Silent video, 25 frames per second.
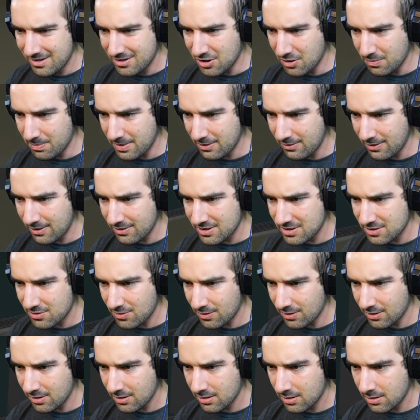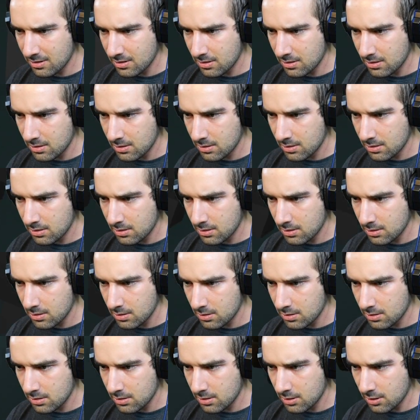Don't be around this corner.
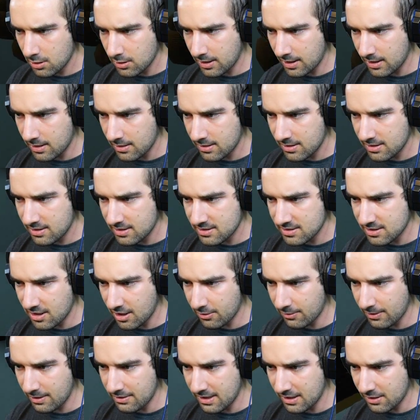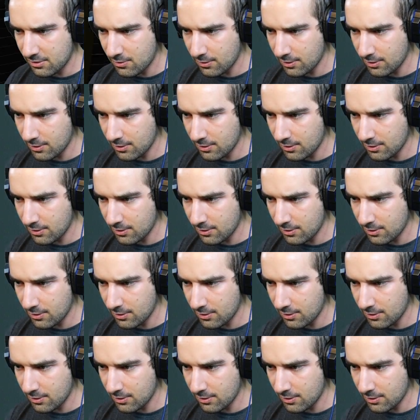Okay, he's not around that